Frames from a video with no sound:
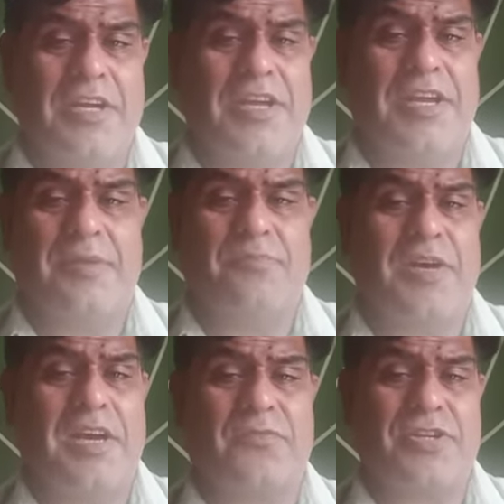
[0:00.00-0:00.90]
a
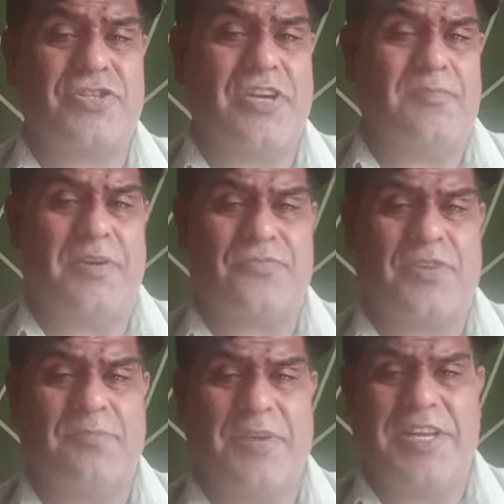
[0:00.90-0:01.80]
marvelous job
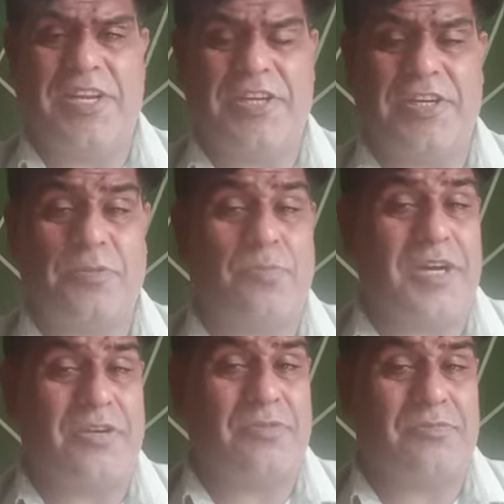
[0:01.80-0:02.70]
after many years,
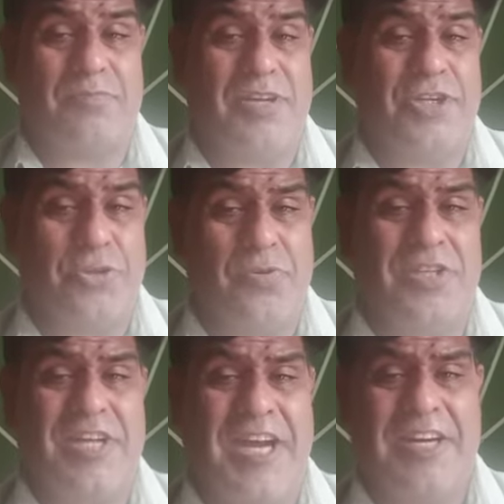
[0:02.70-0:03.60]
but issue
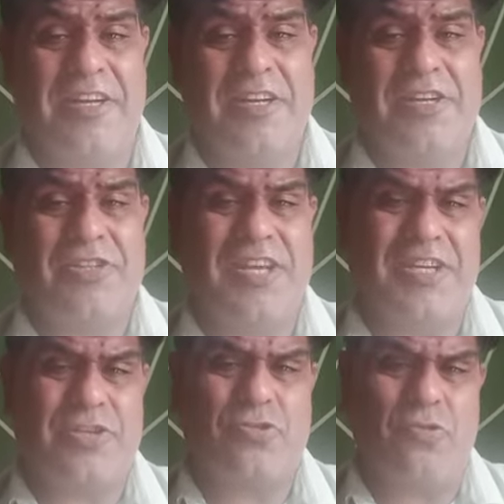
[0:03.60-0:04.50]
is that there
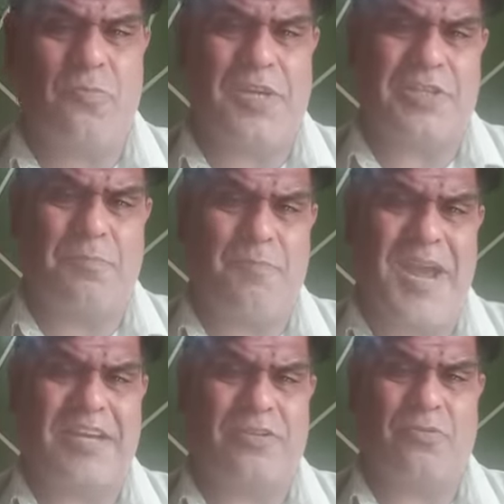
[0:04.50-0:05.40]
is so much
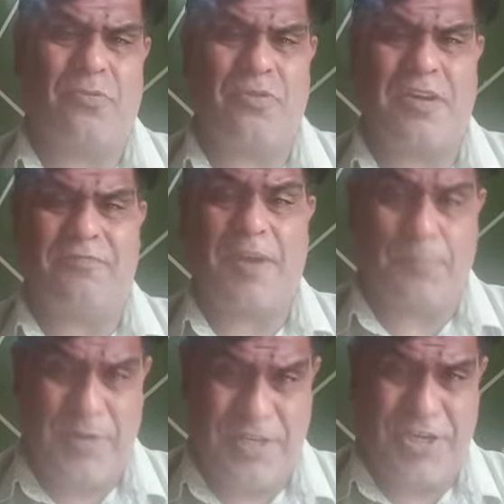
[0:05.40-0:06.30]
backlog of
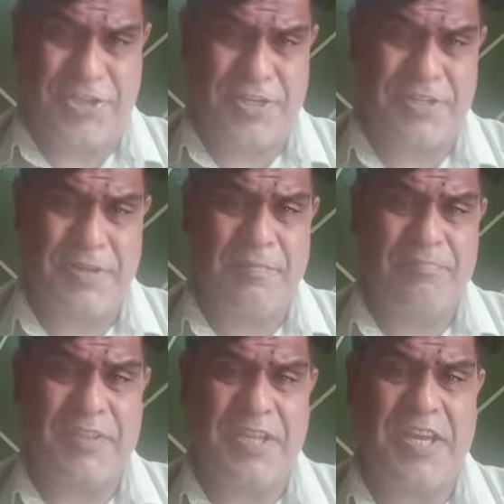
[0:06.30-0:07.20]
applications,
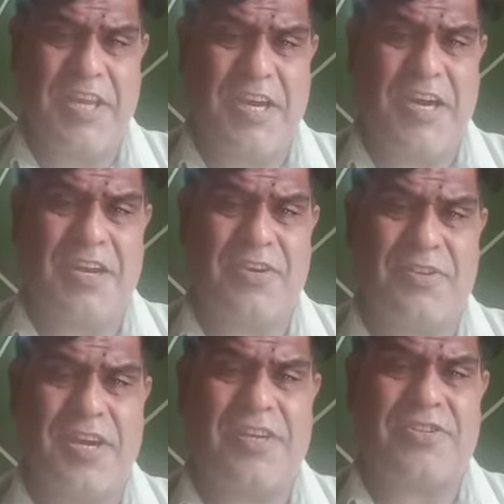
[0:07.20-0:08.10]
they are
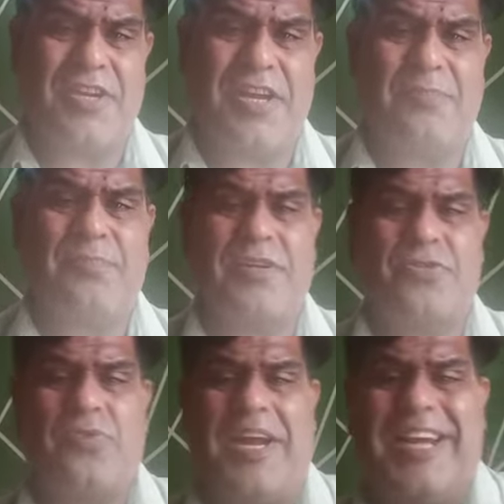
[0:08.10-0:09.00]
not able
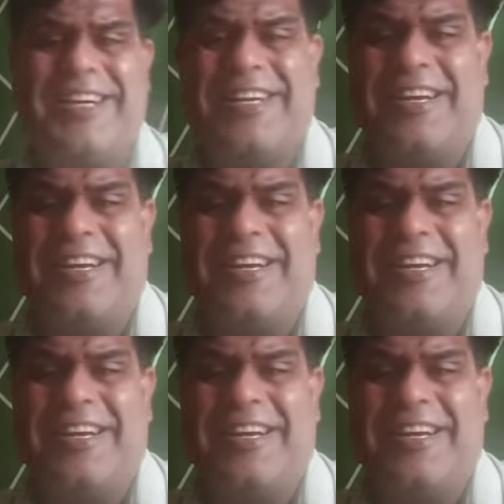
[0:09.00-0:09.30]
to handle